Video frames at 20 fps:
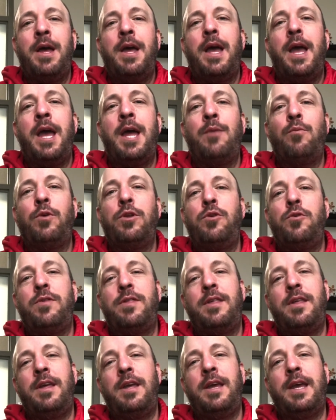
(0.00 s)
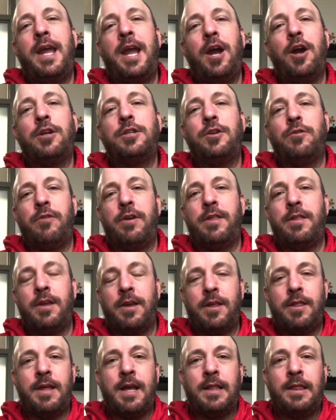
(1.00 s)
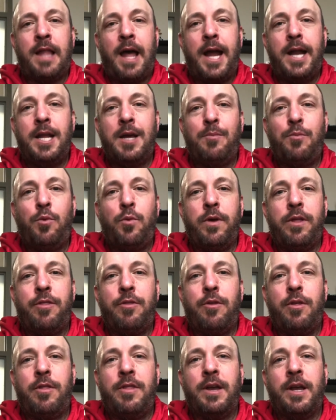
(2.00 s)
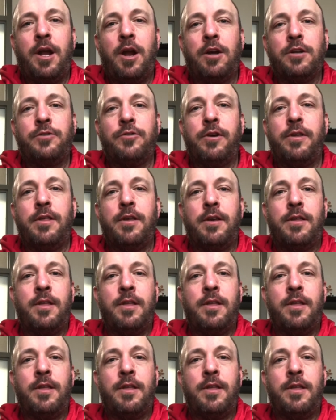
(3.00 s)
And when you see characteristics that line up with the characteristics